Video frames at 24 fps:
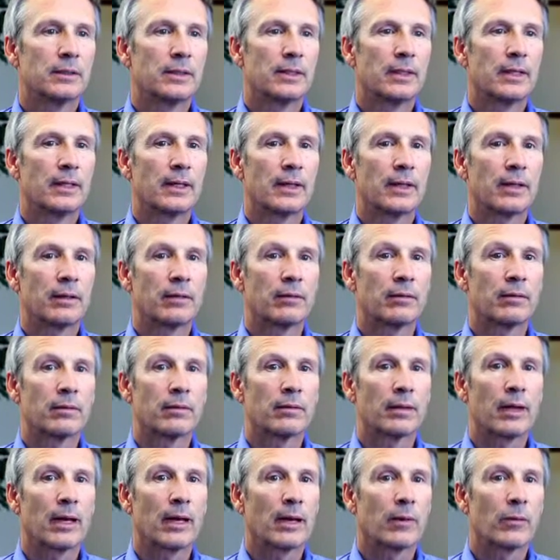and
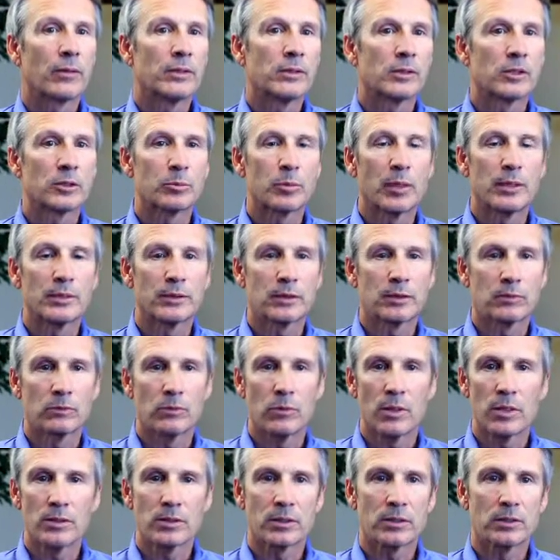hyoid suspension
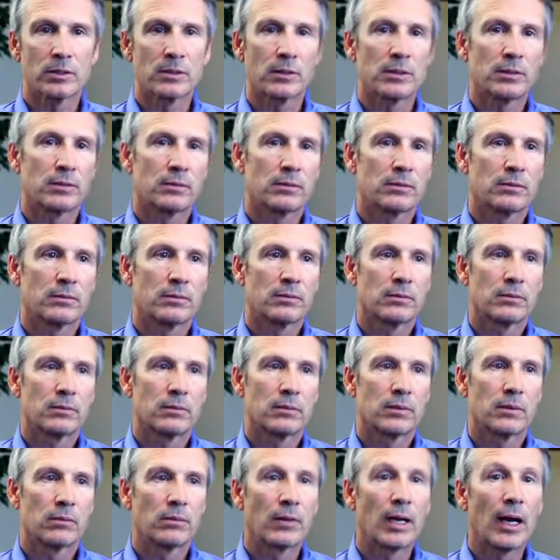wasn't
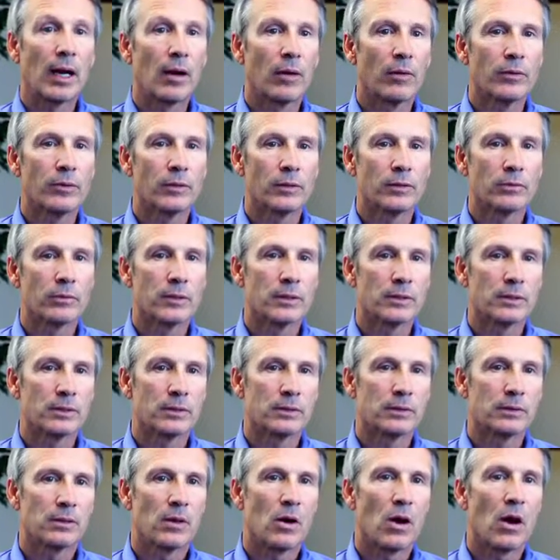around or
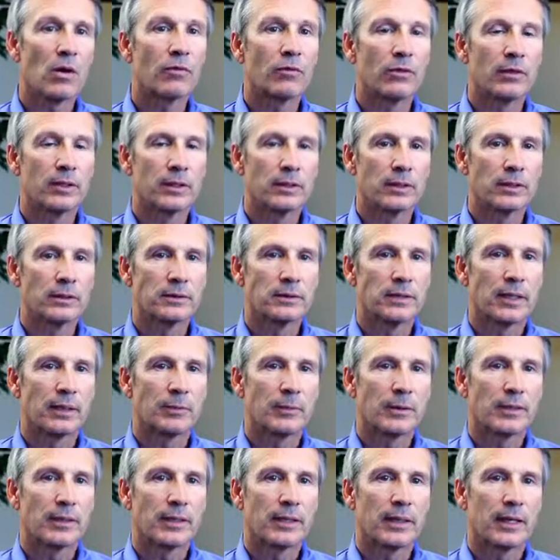wasn't offered at the time
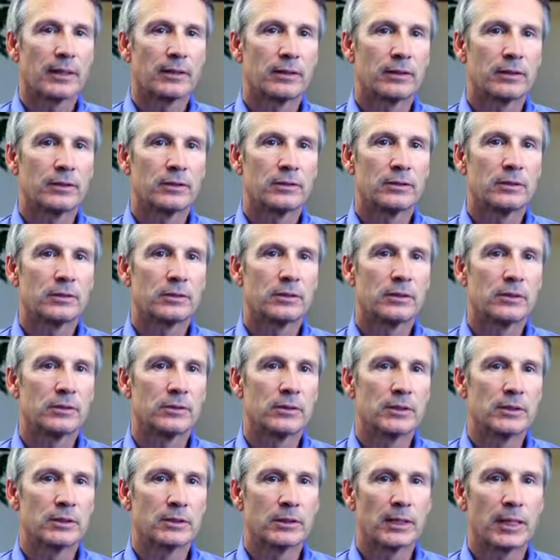that they had their
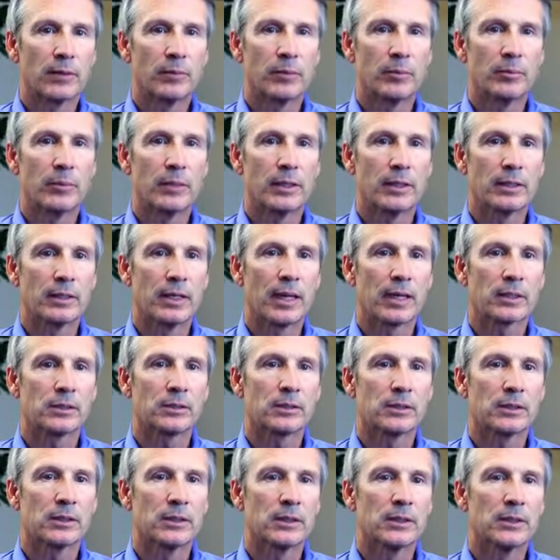surgery, so that would be an
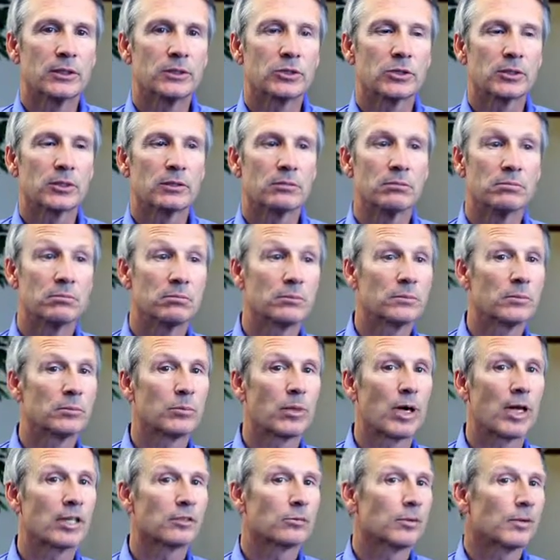excellent addition.
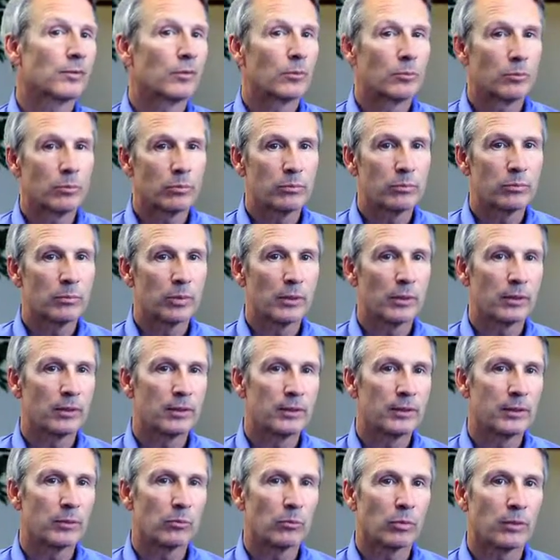Possibly even pillar
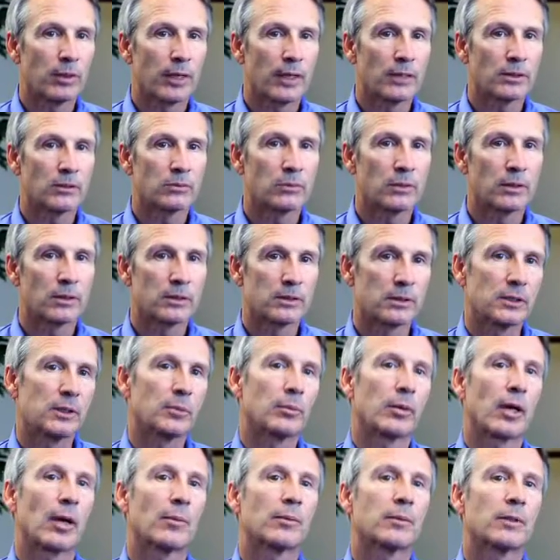implants with a sleep
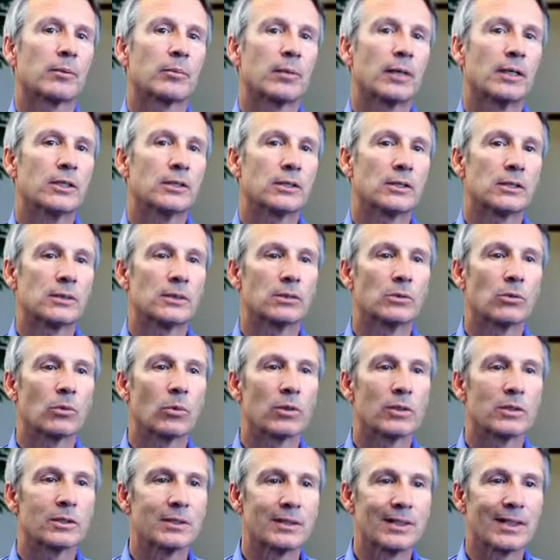apnea patient
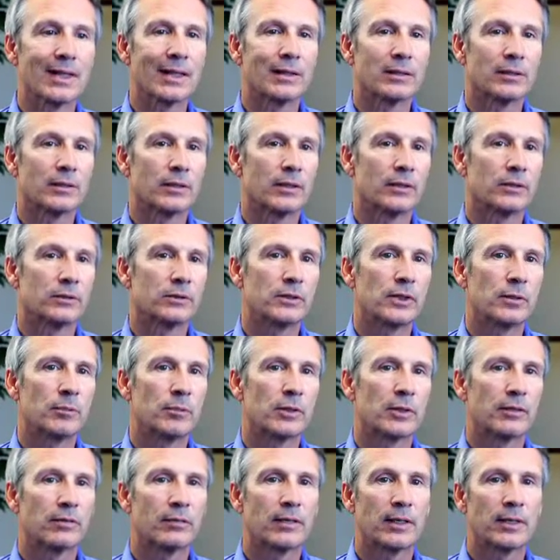towards the end of their
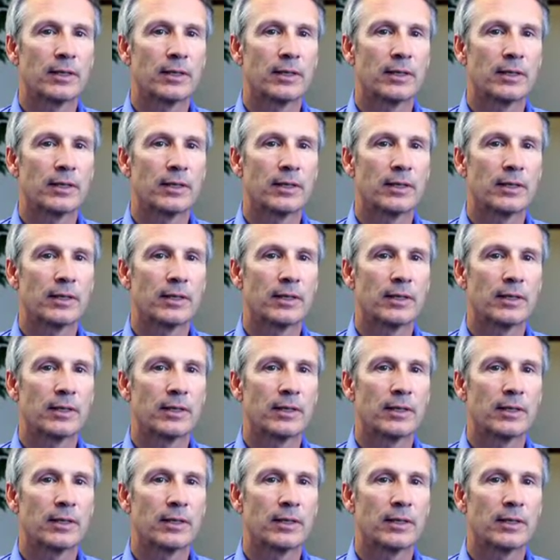treatment.